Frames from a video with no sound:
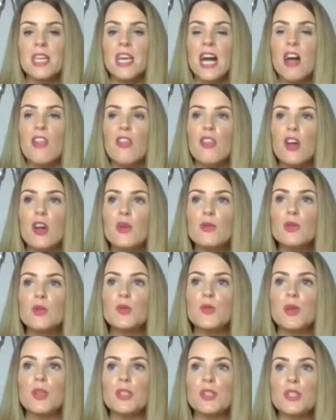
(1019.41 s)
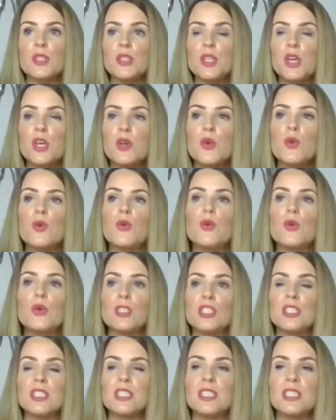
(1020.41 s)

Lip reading: And those ones are gorgeous.